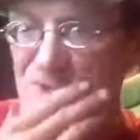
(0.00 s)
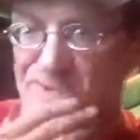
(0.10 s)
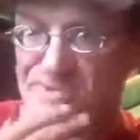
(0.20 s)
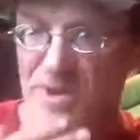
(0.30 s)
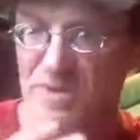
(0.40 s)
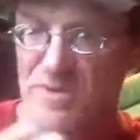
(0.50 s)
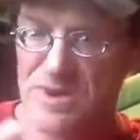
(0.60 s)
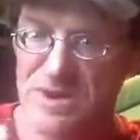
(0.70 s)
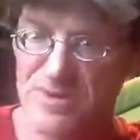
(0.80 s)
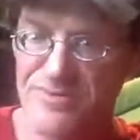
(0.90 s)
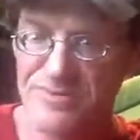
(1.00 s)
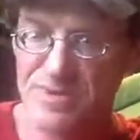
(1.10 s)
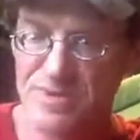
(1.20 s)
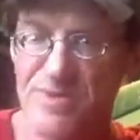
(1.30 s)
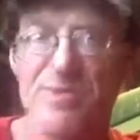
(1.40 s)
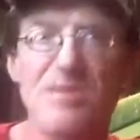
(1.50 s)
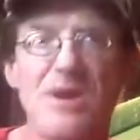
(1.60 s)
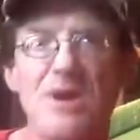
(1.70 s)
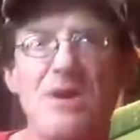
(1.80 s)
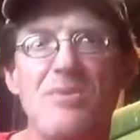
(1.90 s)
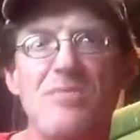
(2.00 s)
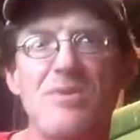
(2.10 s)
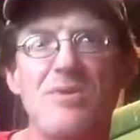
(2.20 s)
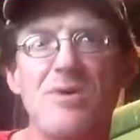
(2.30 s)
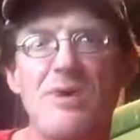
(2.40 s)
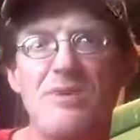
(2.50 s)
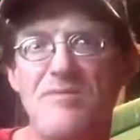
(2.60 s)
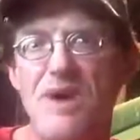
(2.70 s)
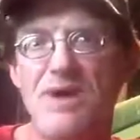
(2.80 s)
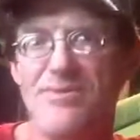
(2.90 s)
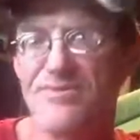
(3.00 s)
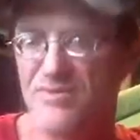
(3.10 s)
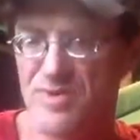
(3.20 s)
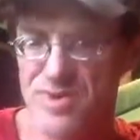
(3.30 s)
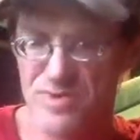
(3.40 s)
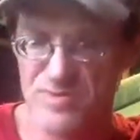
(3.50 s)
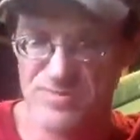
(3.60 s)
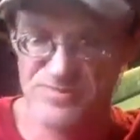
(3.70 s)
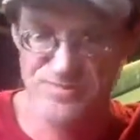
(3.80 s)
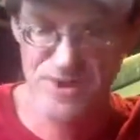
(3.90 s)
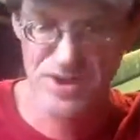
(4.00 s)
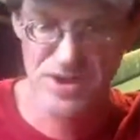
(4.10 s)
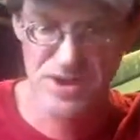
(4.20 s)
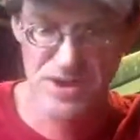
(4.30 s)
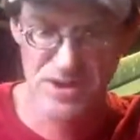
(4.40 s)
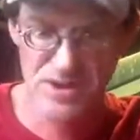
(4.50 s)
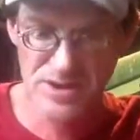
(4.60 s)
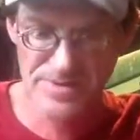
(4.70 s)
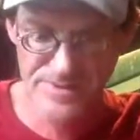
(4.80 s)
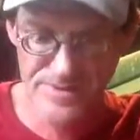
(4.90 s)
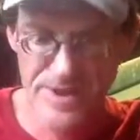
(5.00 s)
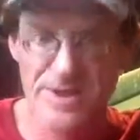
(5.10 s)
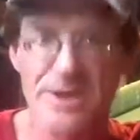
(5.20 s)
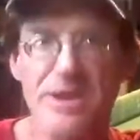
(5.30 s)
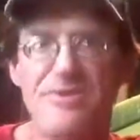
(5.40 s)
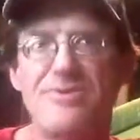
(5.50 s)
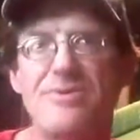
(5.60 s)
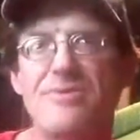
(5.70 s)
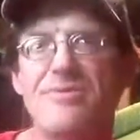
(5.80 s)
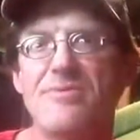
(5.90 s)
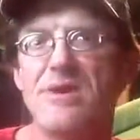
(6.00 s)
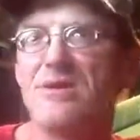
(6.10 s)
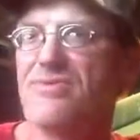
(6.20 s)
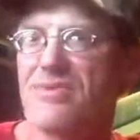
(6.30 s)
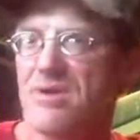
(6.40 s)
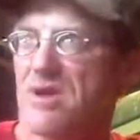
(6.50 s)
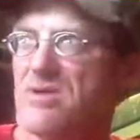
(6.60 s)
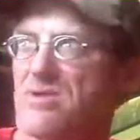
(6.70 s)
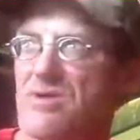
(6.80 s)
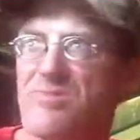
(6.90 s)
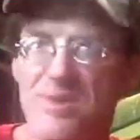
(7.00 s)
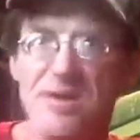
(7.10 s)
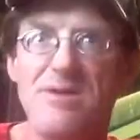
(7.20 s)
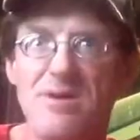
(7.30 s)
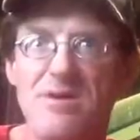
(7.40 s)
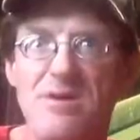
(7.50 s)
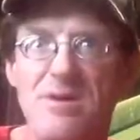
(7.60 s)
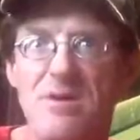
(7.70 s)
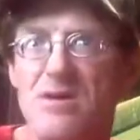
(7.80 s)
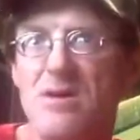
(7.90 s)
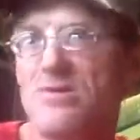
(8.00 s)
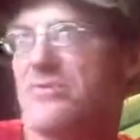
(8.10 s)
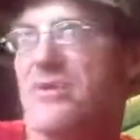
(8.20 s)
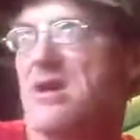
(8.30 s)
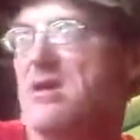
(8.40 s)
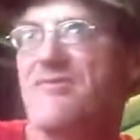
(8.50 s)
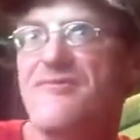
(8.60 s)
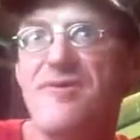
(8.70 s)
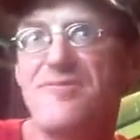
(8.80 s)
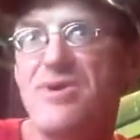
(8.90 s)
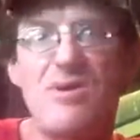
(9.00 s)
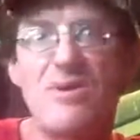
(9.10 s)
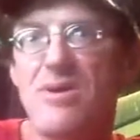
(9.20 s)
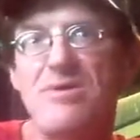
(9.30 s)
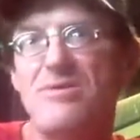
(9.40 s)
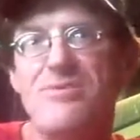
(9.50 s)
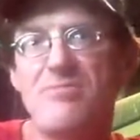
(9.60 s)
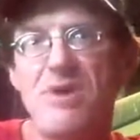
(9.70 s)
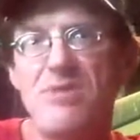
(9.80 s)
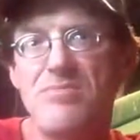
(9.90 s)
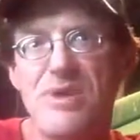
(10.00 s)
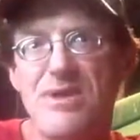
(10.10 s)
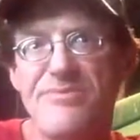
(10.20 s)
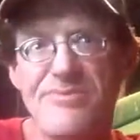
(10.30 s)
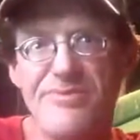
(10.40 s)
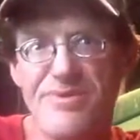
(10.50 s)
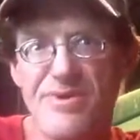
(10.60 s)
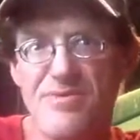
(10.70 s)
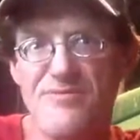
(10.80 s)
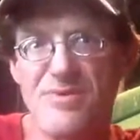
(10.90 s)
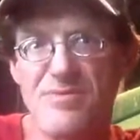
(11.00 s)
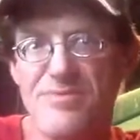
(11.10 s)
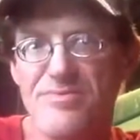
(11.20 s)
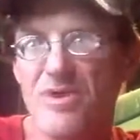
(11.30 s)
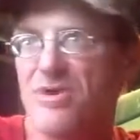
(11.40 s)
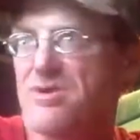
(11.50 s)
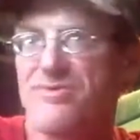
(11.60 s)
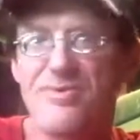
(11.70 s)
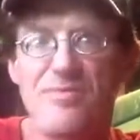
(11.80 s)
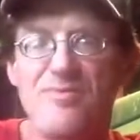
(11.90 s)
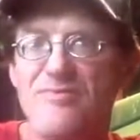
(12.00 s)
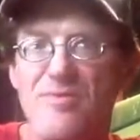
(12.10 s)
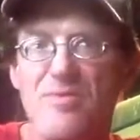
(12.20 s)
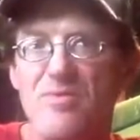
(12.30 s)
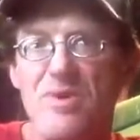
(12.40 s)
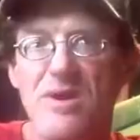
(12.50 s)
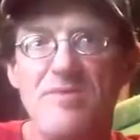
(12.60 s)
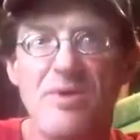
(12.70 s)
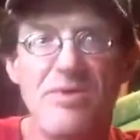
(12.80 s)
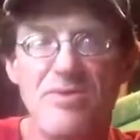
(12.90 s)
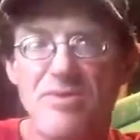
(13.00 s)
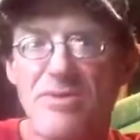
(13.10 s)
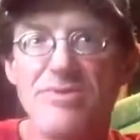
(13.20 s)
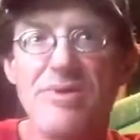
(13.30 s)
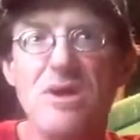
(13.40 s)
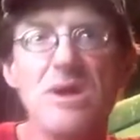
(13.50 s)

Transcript: so here's a little bit of helpful advice for you. If you're not caging your tomatoes and you're planting say 50 or 100 tomato plants to sell at farmers markets or for whatever other reason,